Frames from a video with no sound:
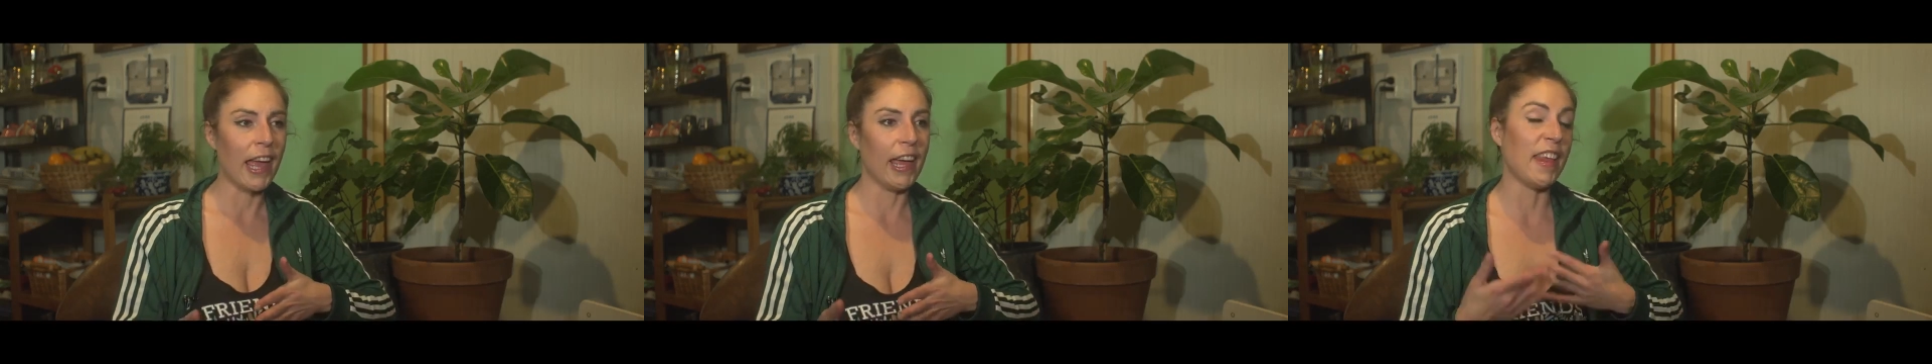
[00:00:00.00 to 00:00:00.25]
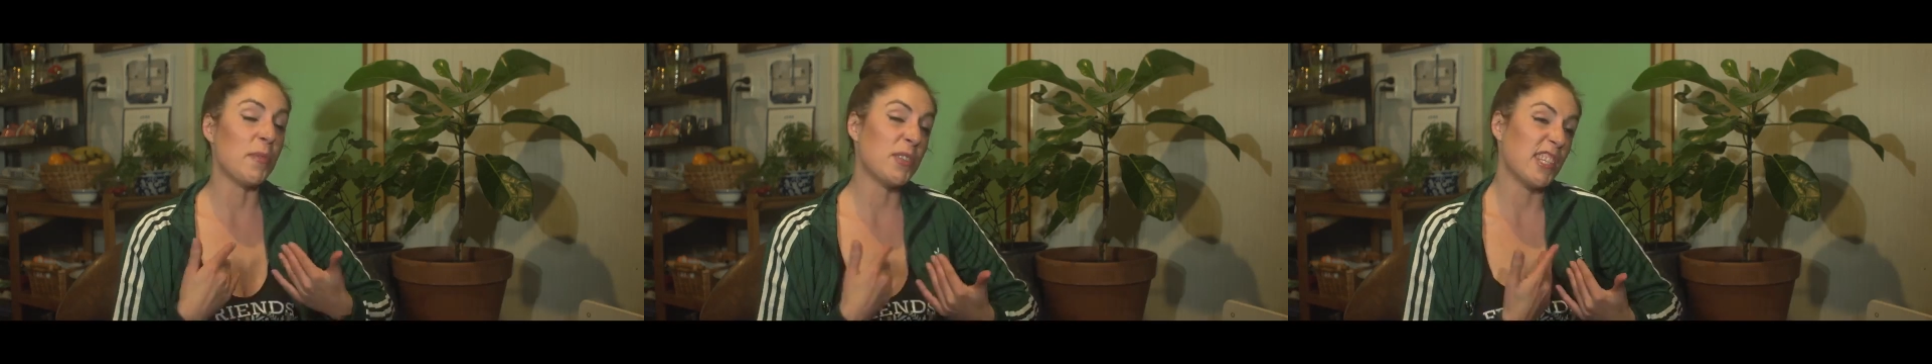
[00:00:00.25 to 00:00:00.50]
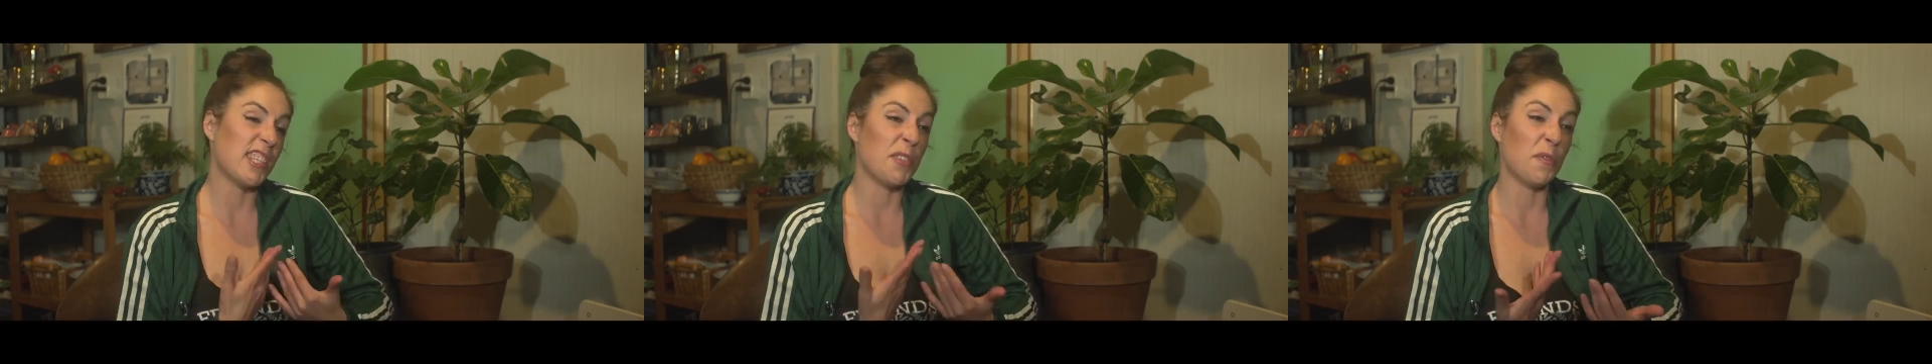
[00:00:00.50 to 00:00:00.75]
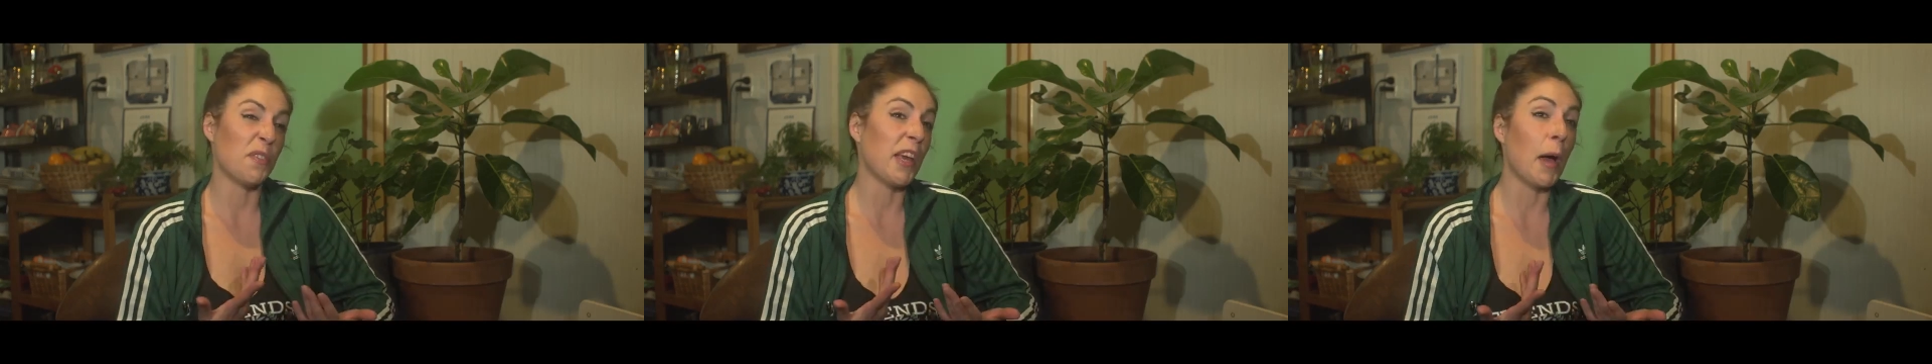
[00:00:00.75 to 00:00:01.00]
and that was just
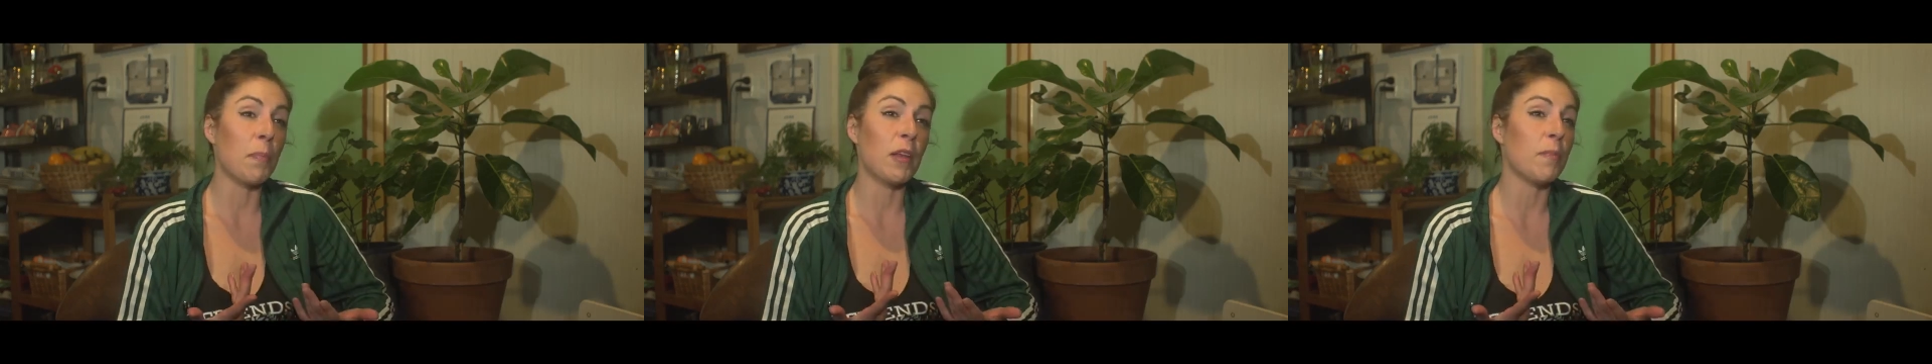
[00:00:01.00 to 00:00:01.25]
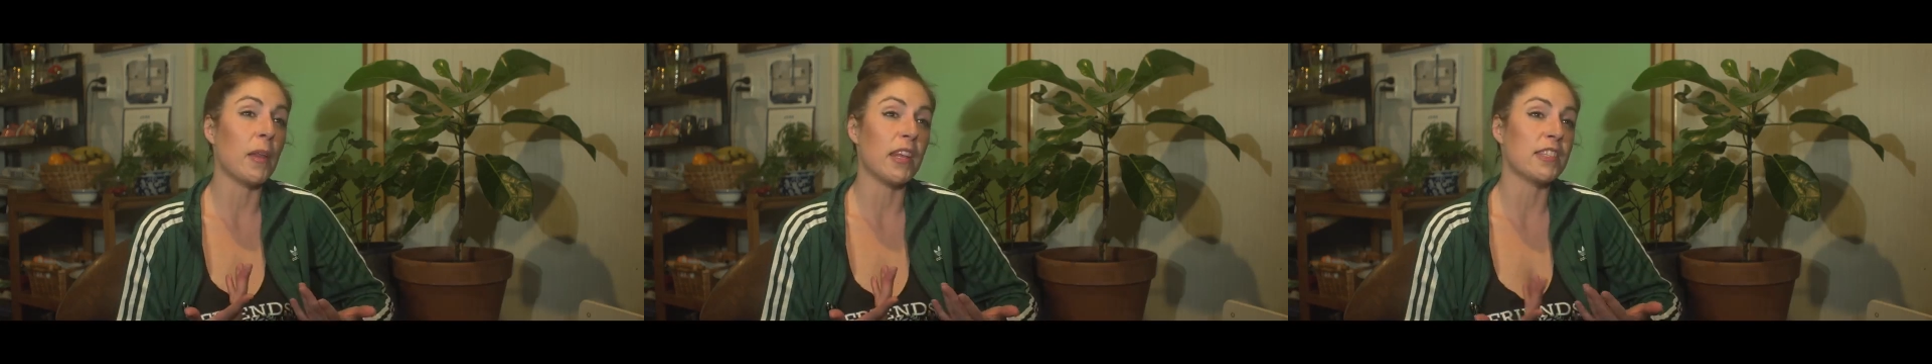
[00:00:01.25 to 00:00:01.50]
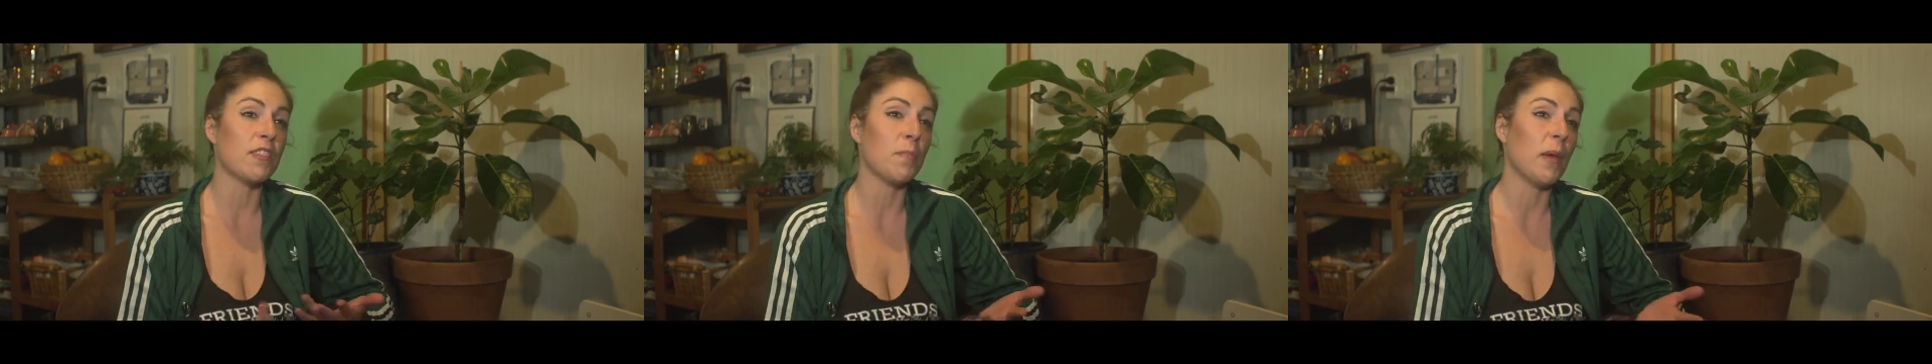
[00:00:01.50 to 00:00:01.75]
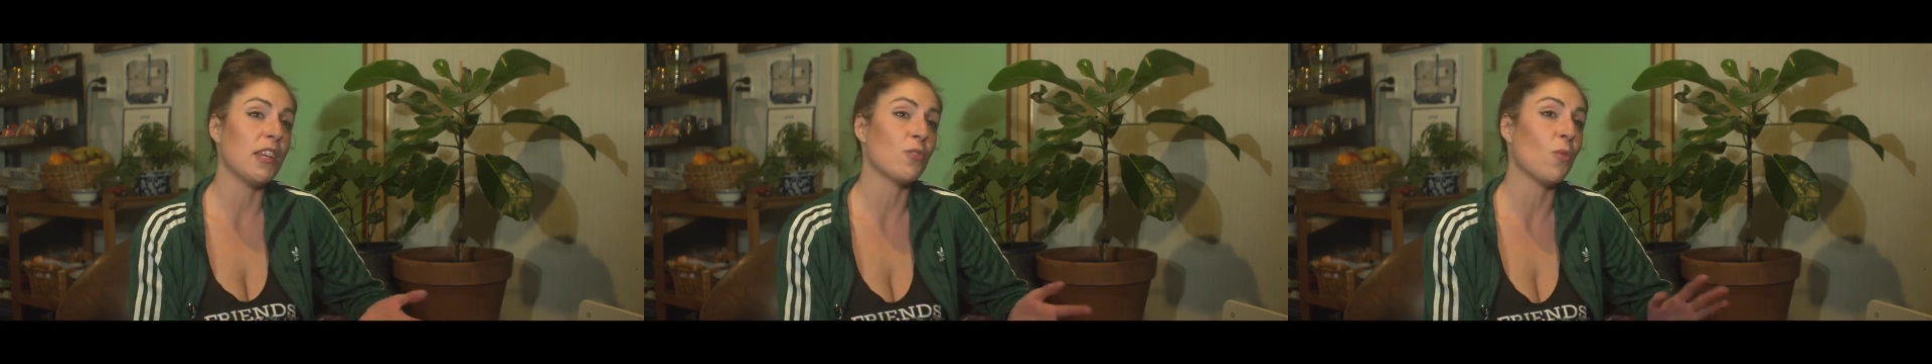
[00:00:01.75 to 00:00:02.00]
a couple of minutes of
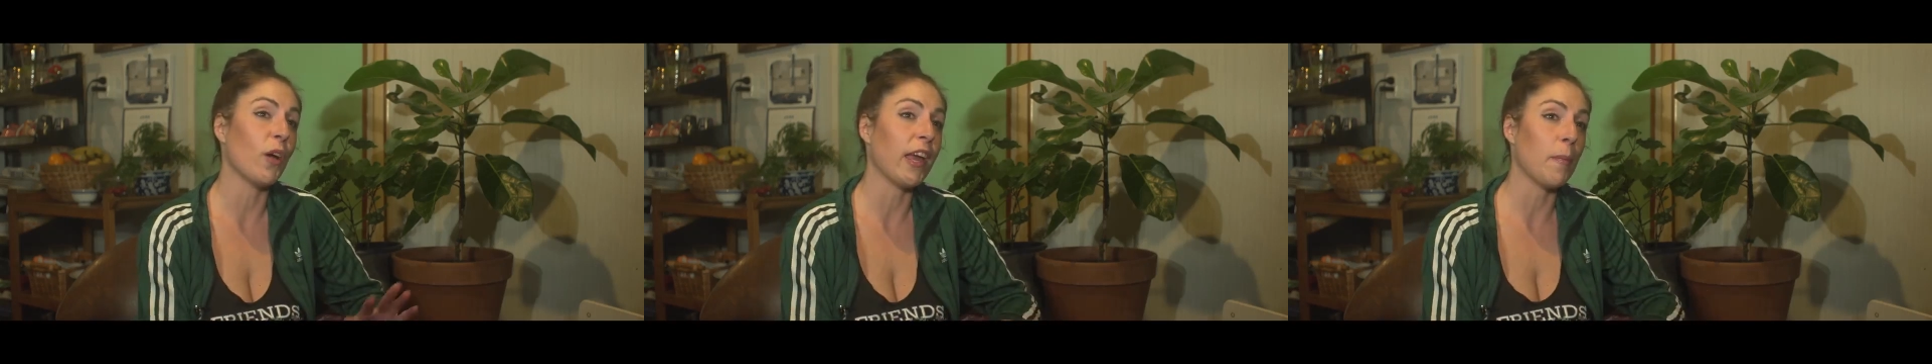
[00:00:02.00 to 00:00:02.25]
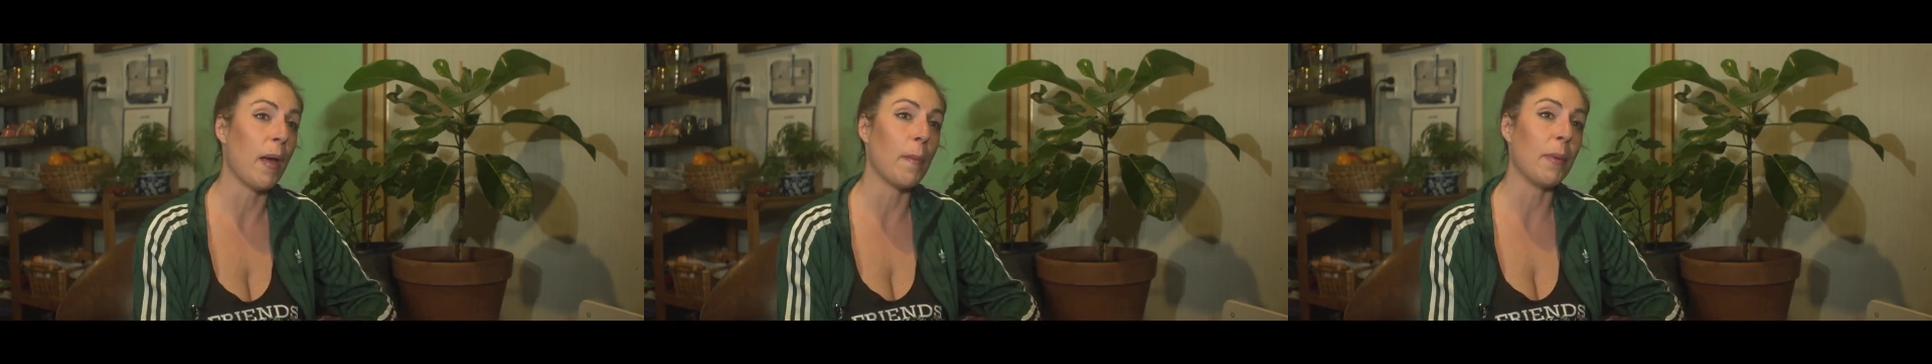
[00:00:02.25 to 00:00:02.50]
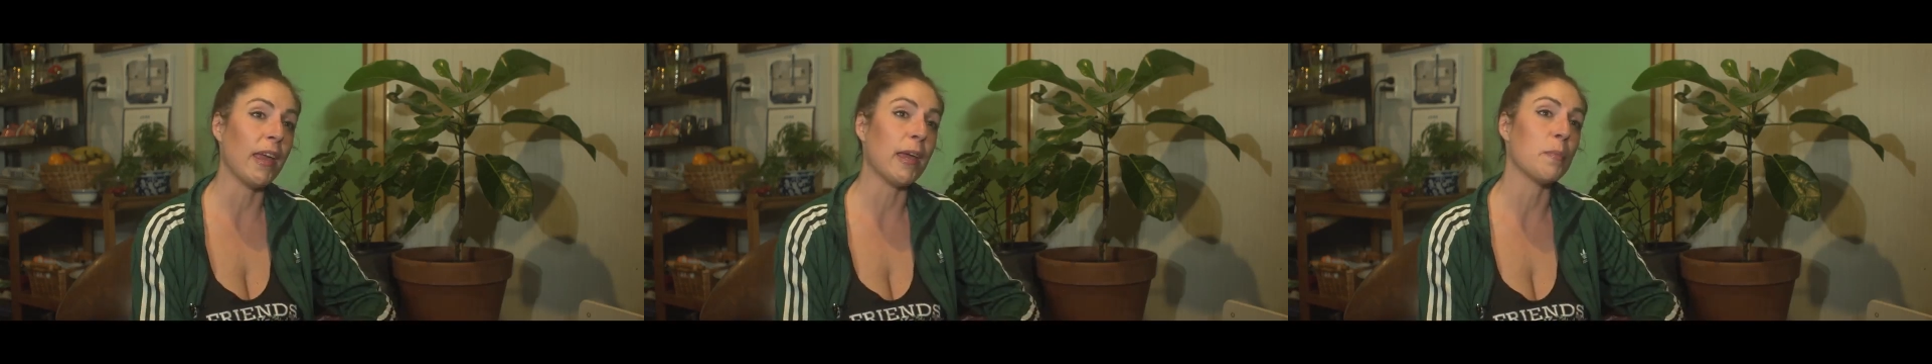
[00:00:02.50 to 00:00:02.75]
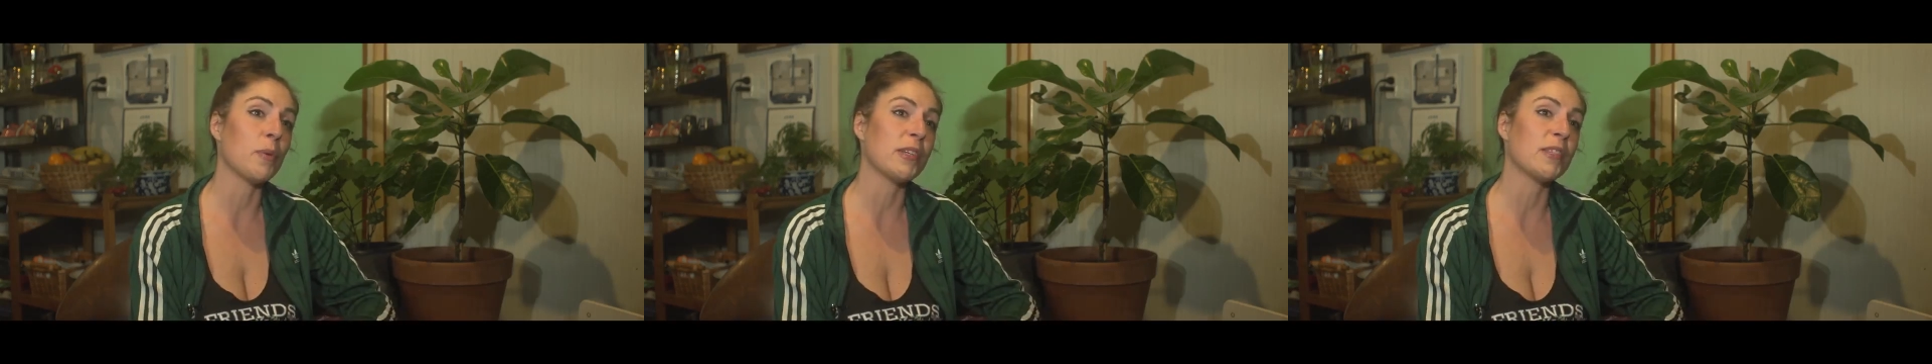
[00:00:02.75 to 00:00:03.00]
me talking about
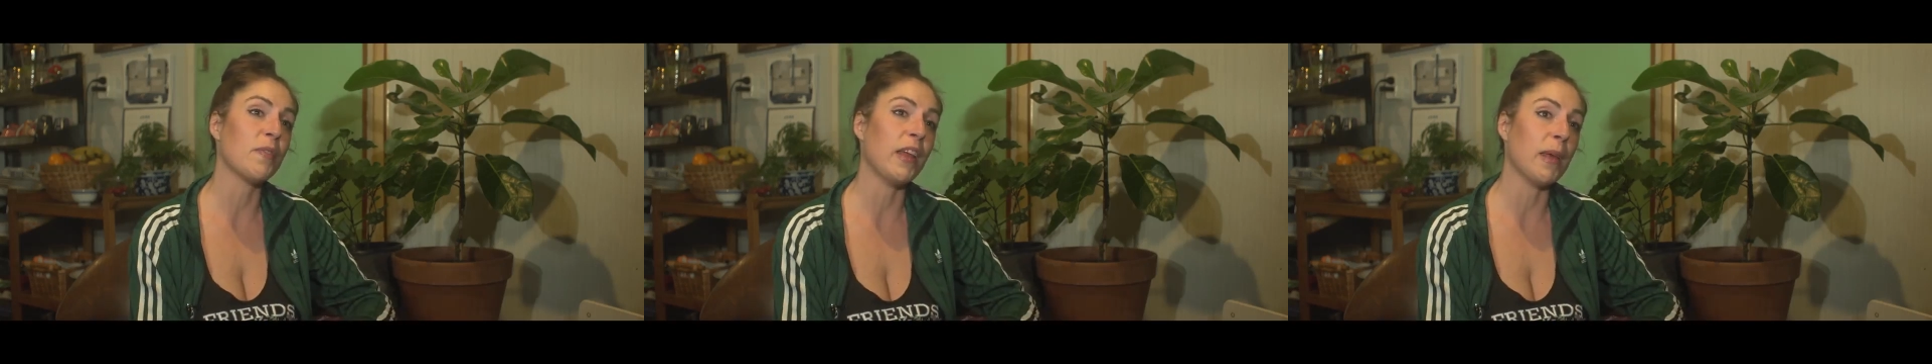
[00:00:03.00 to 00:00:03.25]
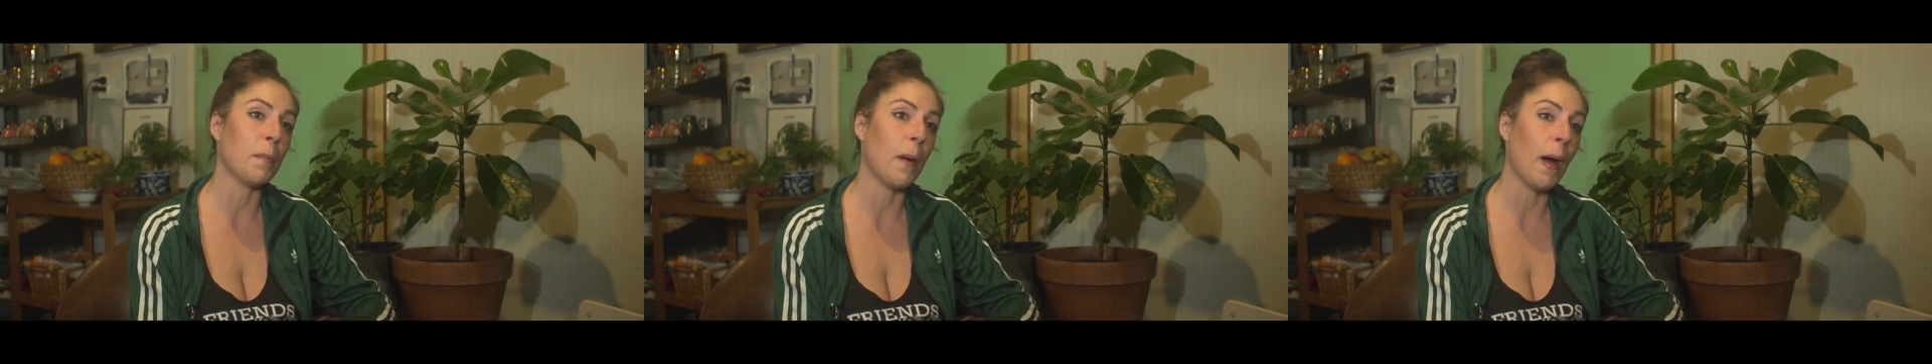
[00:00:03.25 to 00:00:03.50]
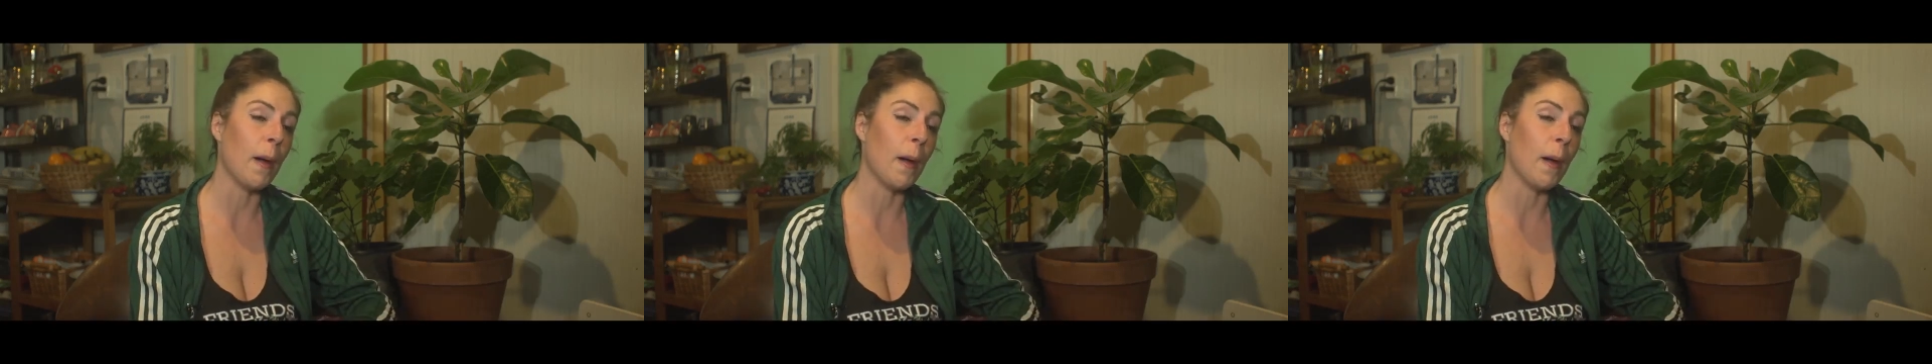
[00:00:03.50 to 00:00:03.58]
being a breastfeeding